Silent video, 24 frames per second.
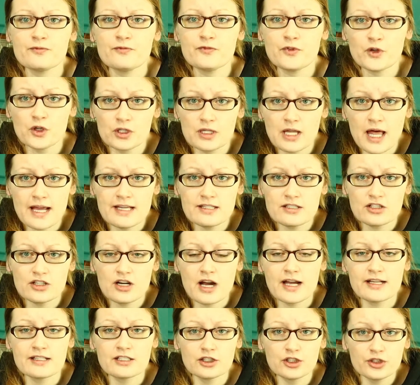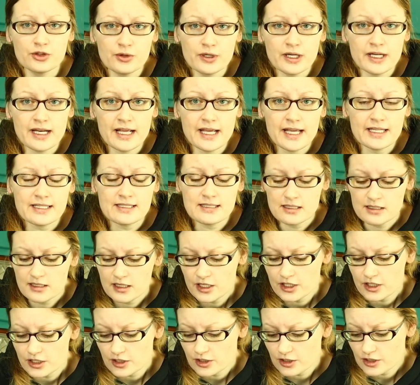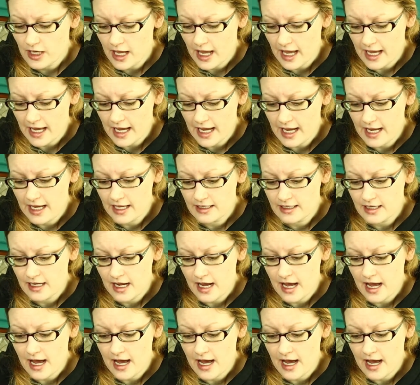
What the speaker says: fertilizer. I diluted it, and